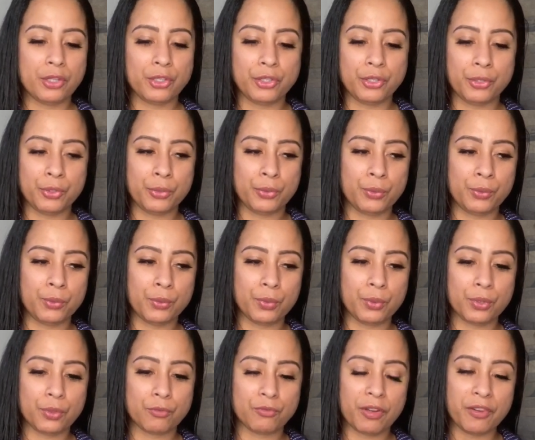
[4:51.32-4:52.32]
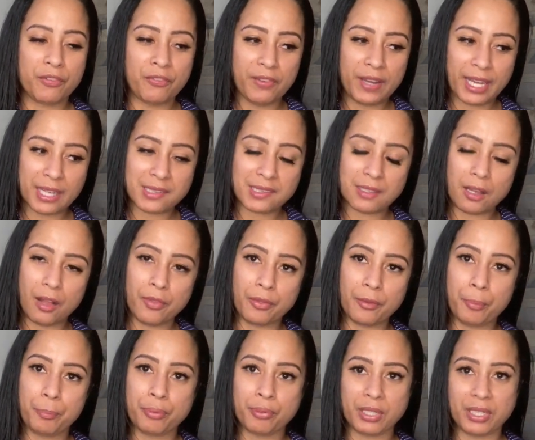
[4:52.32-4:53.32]
you reflect on
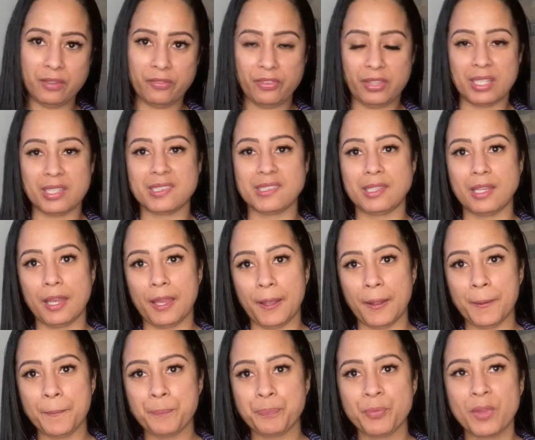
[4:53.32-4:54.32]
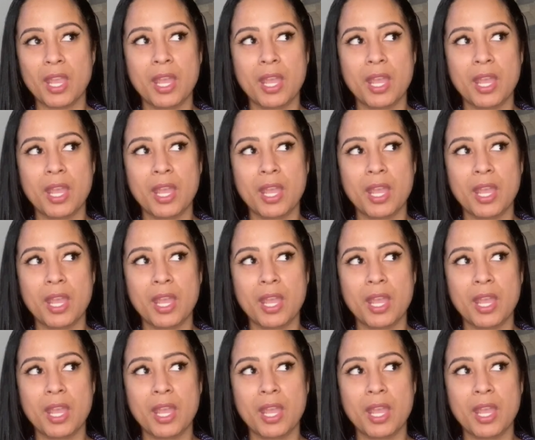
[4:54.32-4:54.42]
the previous year,